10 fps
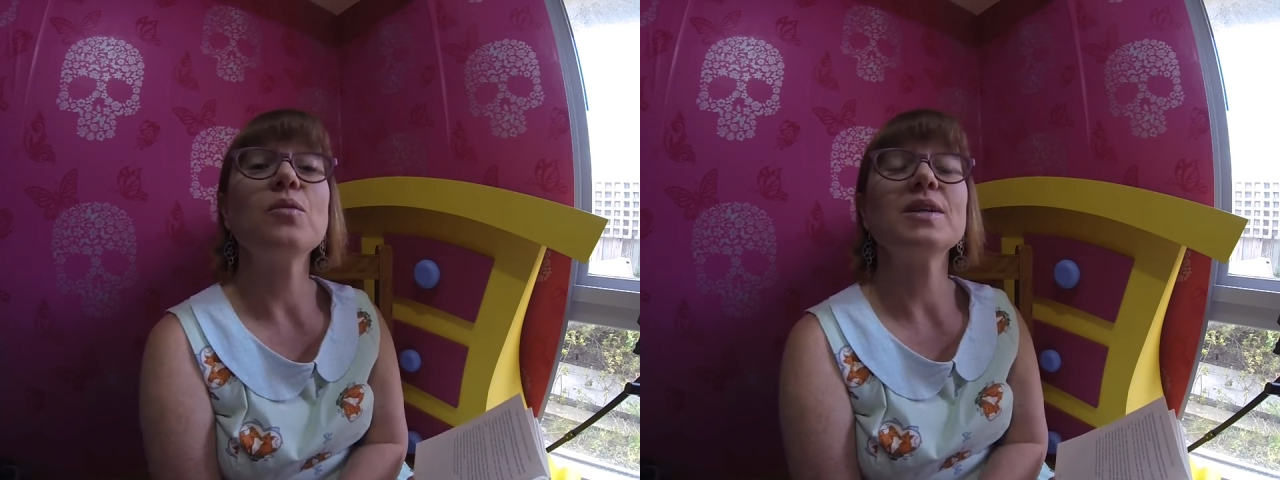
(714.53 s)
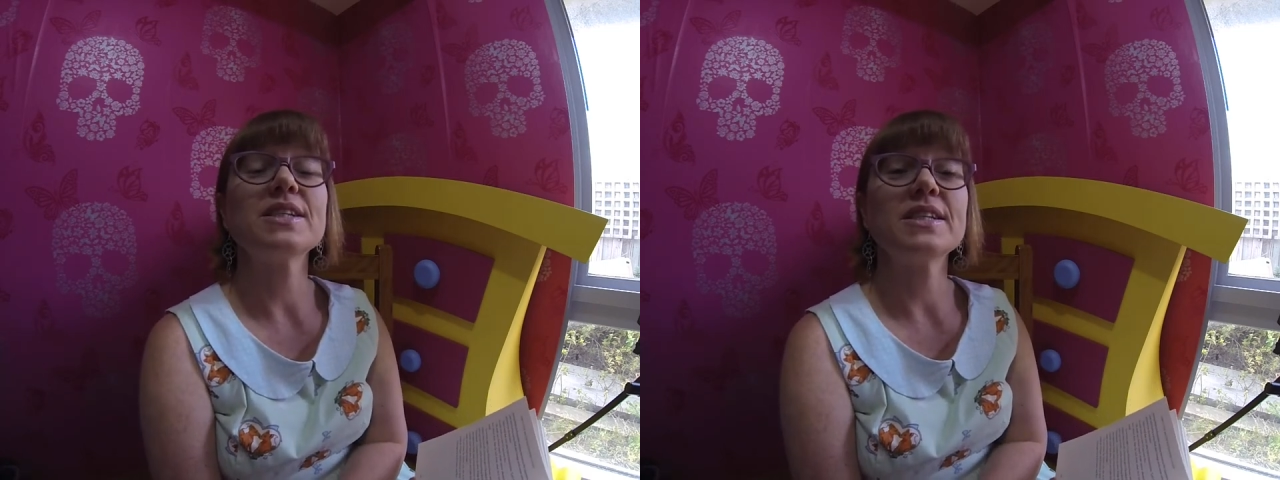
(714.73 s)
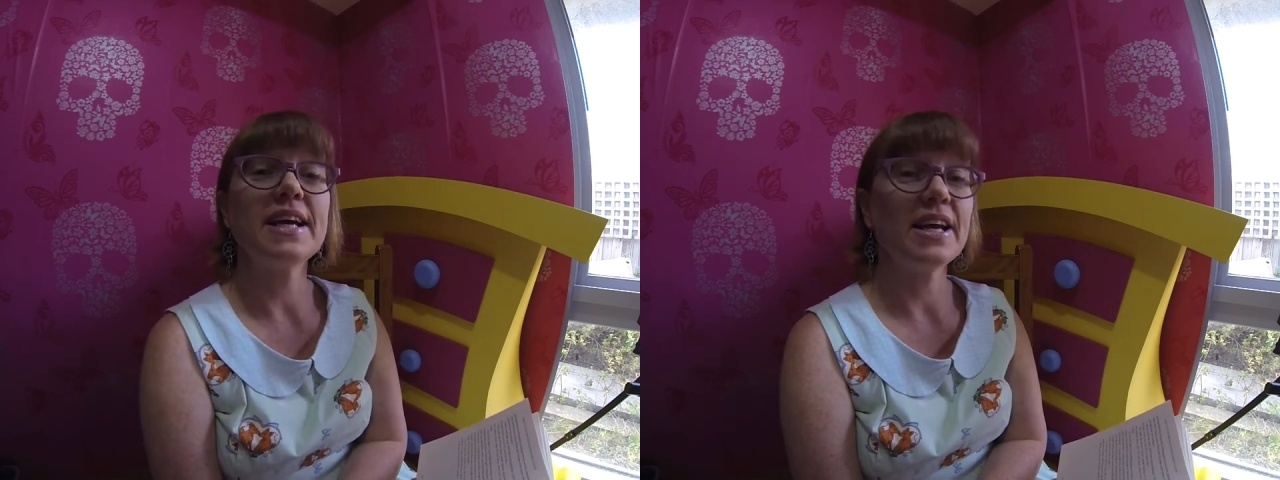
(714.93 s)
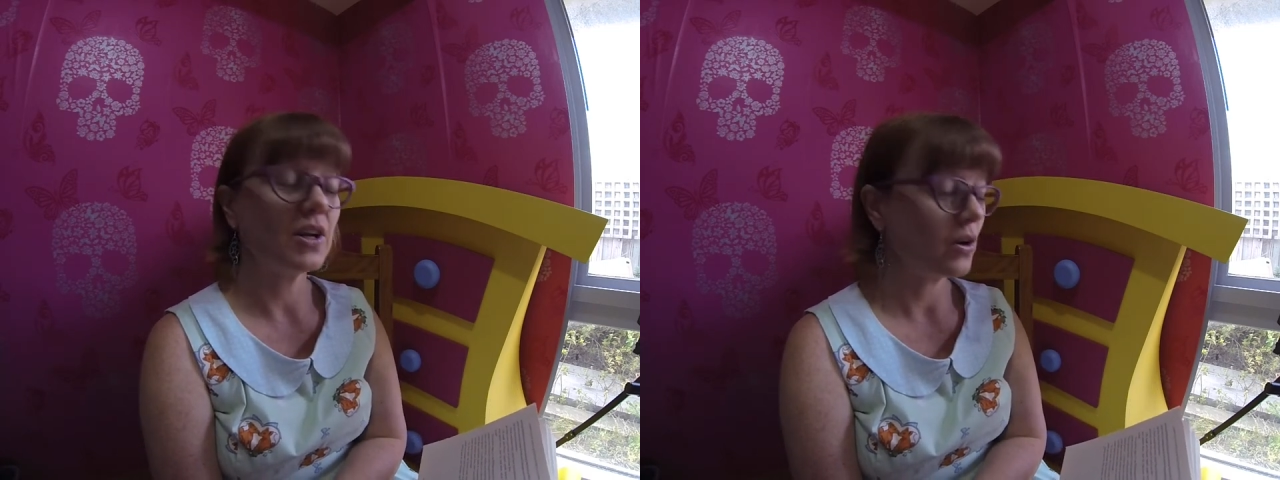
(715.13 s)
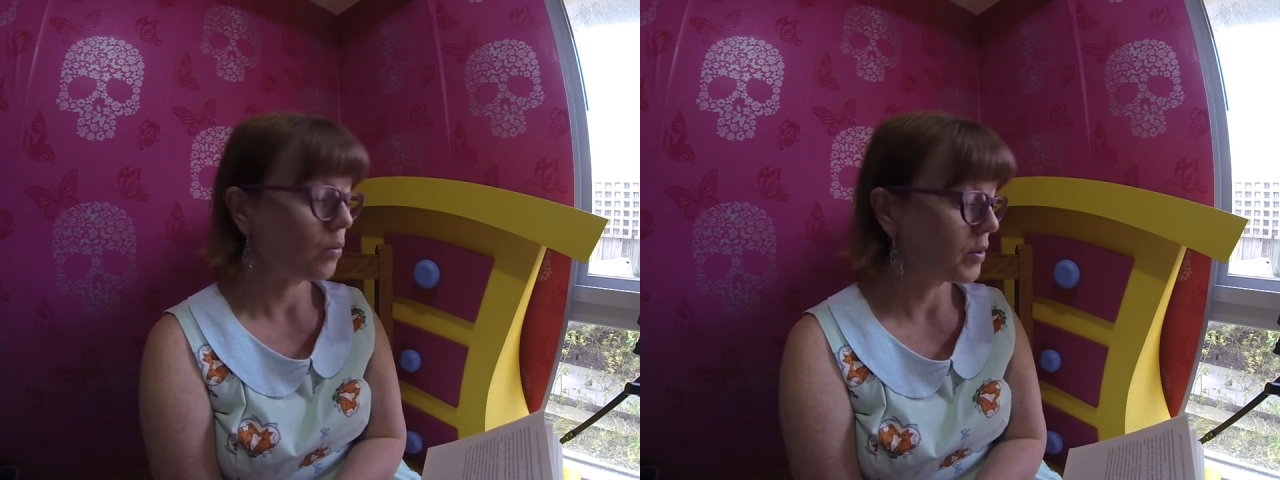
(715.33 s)
Once
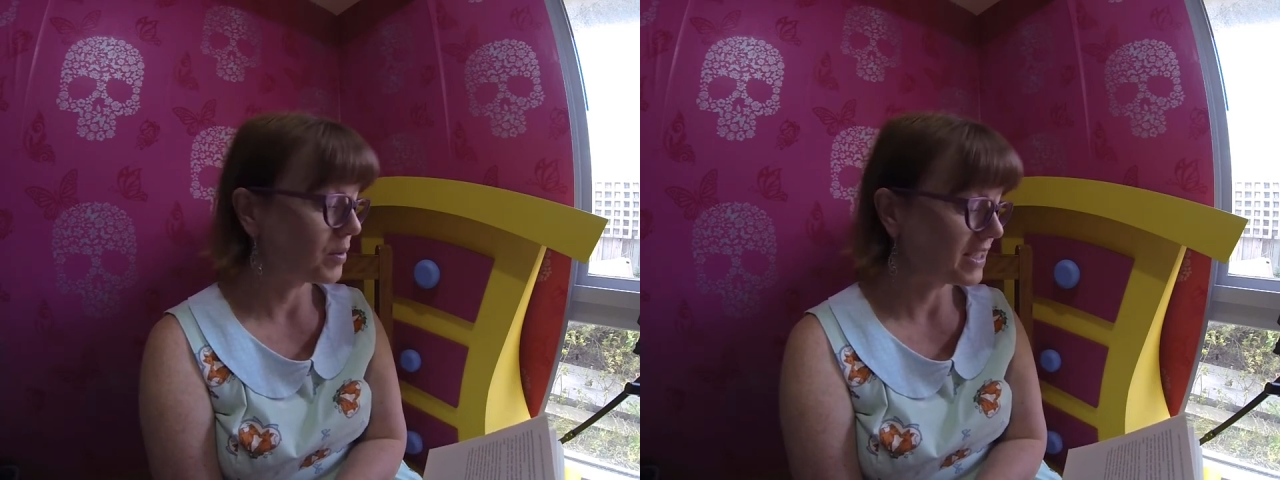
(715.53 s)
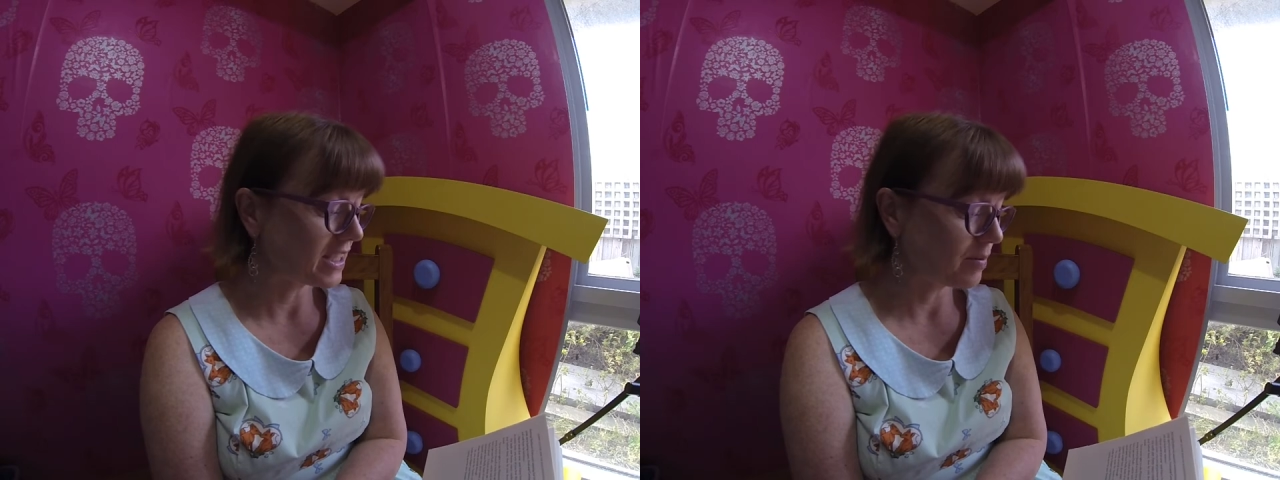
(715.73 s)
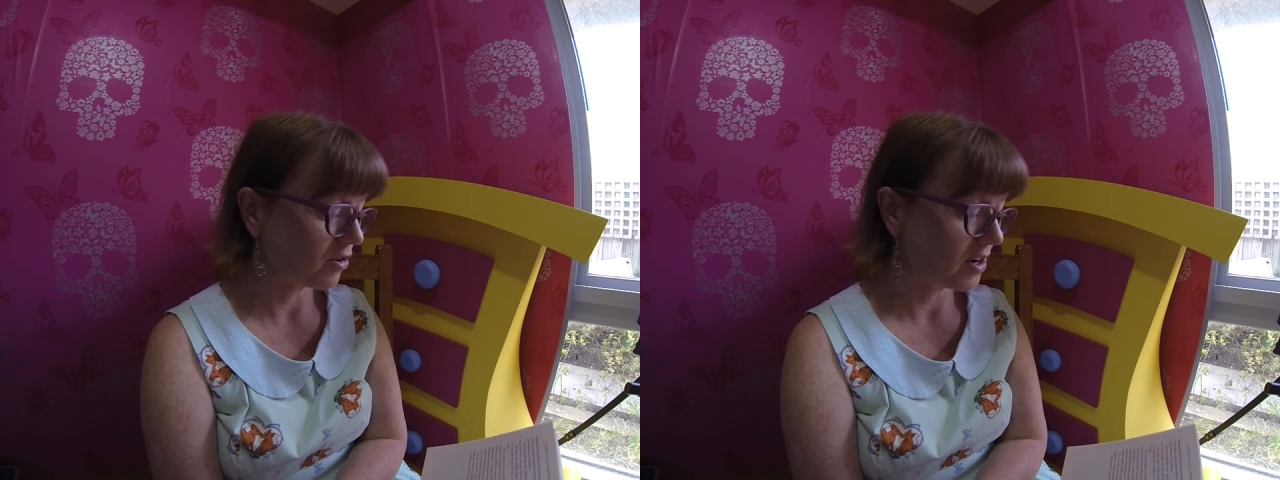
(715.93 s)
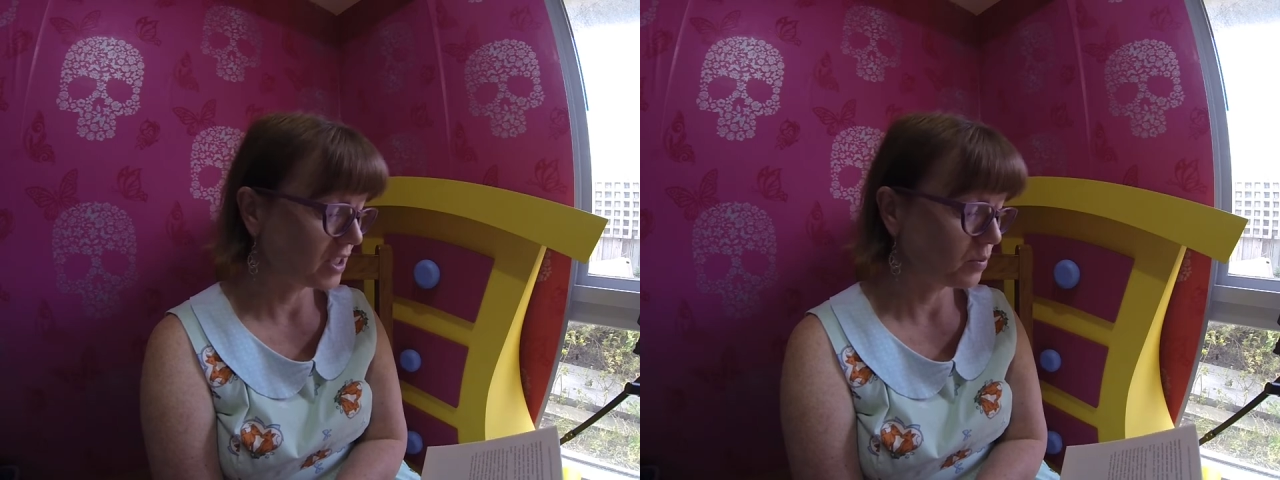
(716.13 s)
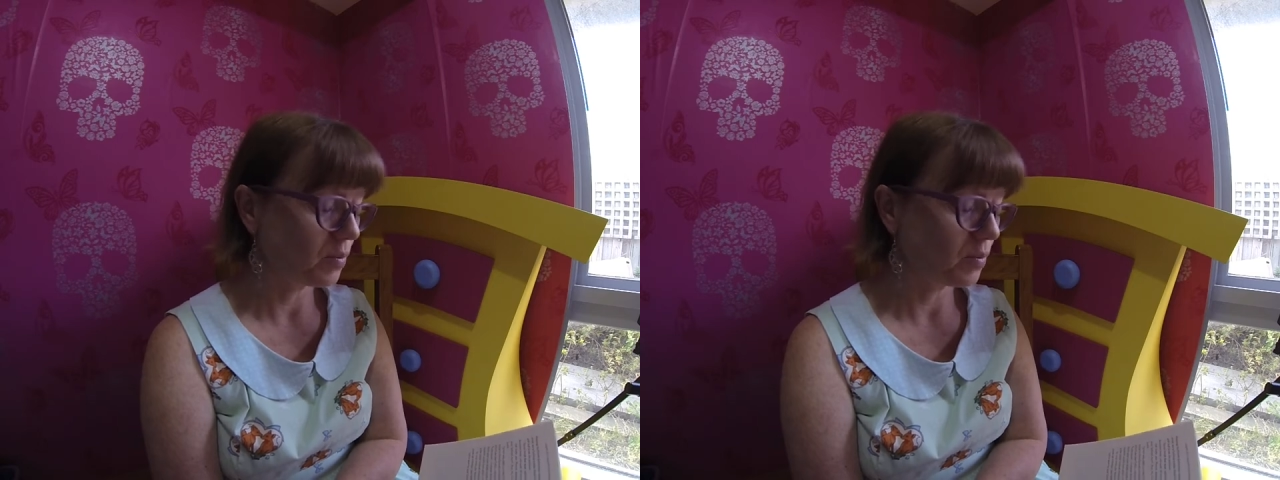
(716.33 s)
again, when we summarize,